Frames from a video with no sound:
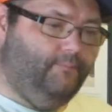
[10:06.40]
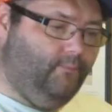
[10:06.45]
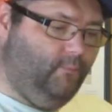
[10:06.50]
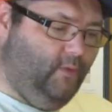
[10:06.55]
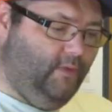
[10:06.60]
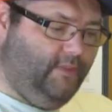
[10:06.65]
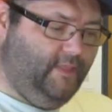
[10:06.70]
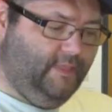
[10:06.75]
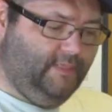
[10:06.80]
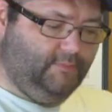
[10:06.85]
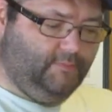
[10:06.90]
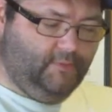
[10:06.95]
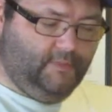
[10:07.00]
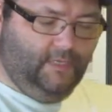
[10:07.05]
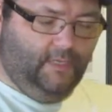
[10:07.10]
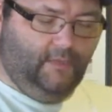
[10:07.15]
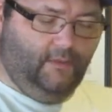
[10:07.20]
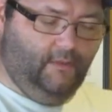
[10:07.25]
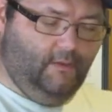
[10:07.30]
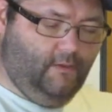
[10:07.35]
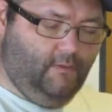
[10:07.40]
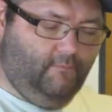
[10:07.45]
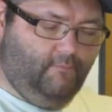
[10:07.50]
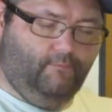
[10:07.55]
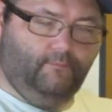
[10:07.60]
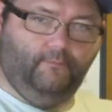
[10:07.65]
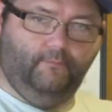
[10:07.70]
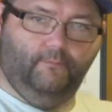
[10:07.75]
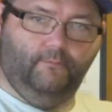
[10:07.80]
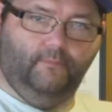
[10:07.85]
with this particular
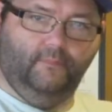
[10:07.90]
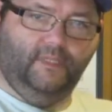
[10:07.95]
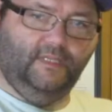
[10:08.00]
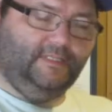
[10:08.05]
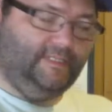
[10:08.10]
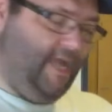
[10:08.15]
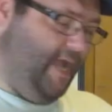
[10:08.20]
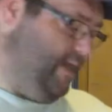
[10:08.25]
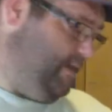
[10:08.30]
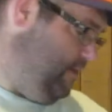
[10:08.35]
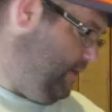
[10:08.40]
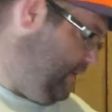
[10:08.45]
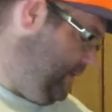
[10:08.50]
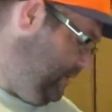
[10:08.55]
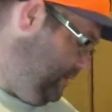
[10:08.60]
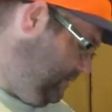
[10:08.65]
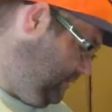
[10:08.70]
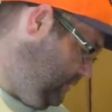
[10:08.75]
design on it.